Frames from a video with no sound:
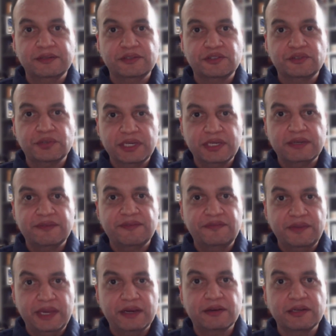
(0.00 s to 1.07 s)
treated
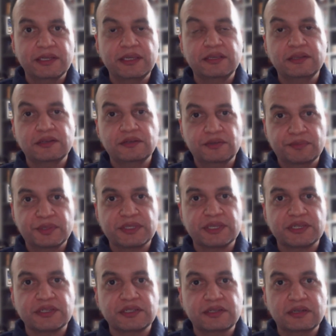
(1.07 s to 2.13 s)
fairly, your
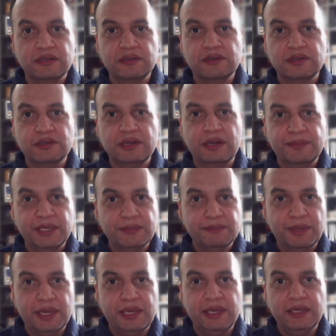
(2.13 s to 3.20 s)
position, or you're not being
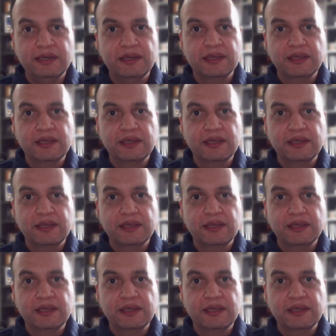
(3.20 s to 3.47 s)
paid,